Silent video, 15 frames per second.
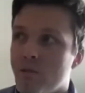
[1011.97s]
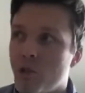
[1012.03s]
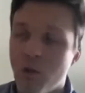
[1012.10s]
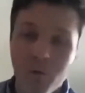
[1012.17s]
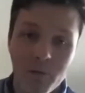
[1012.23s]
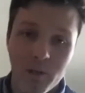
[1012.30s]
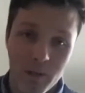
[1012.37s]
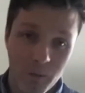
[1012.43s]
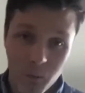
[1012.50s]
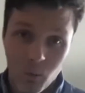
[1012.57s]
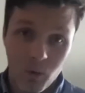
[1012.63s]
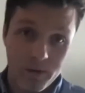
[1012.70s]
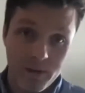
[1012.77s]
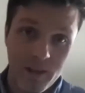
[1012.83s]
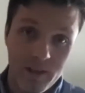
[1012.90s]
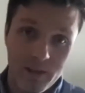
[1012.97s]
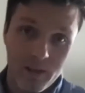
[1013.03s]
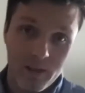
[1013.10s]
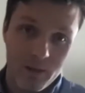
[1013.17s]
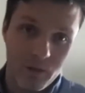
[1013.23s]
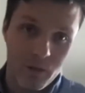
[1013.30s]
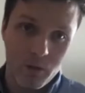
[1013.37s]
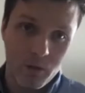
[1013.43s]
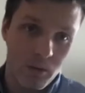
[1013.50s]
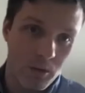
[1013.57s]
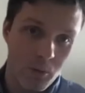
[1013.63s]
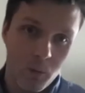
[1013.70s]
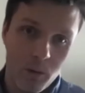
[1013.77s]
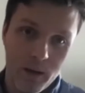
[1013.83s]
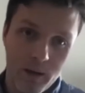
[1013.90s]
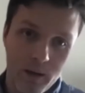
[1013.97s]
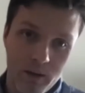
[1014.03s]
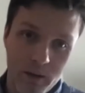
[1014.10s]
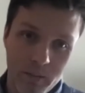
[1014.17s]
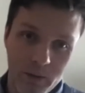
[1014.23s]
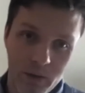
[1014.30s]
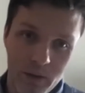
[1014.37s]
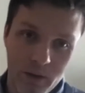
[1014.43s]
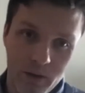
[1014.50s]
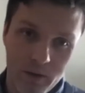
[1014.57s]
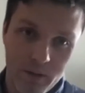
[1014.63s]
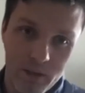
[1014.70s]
choosing what data to acquire and observe,